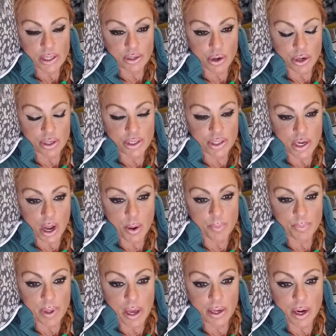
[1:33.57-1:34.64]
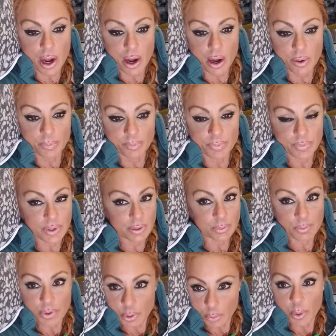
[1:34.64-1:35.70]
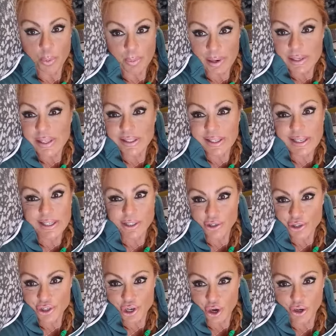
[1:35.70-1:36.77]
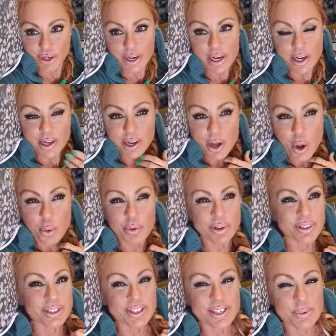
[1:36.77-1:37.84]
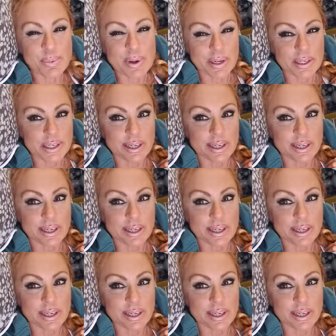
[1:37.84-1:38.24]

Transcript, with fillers: There are some that um, you know, are mentally ill. Sorry. Well, this depends.